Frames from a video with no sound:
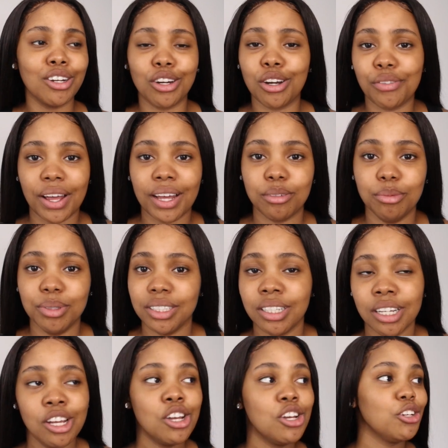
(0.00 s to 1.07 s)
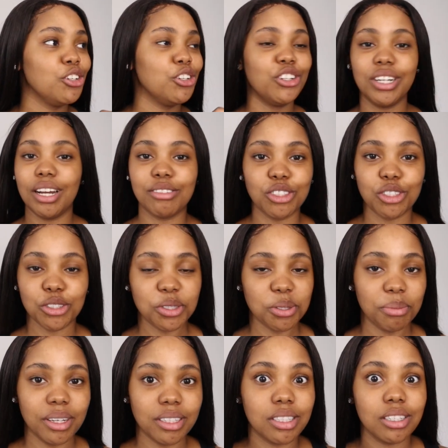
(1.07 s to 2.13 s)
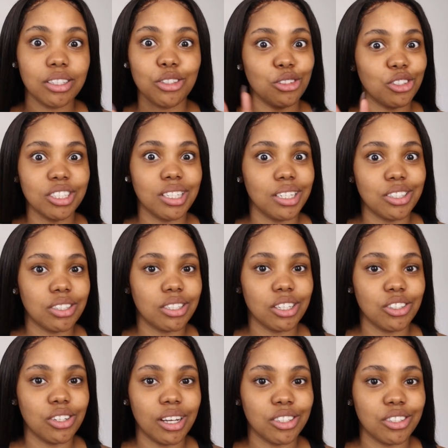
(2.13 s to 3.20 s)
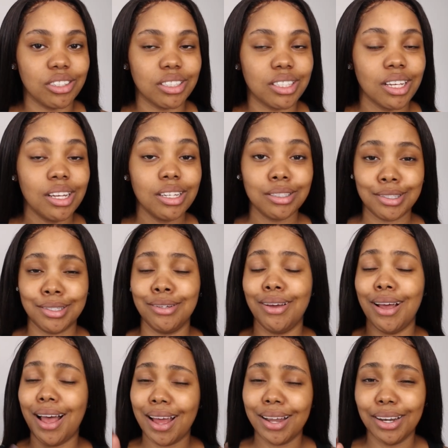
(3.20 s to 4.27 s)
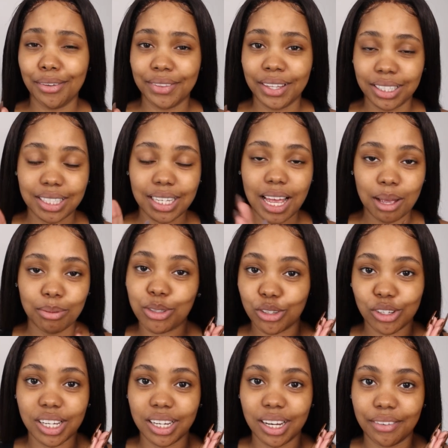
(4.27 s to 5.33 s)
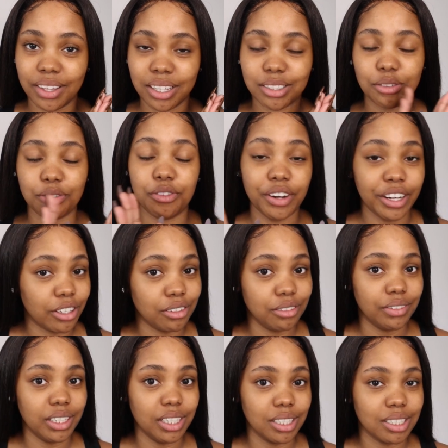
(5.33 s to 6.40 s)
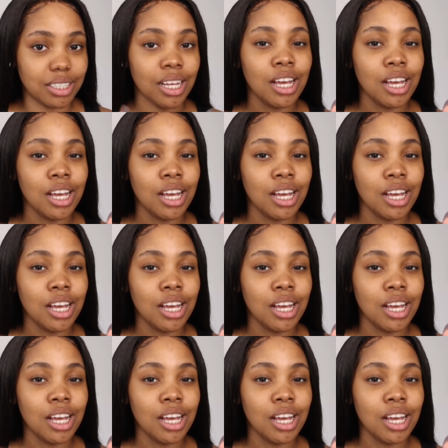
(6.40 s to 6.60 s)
lot of admin. You don't have to do too much, you just need to change your address. So I love that, absolutely love that, very convenient.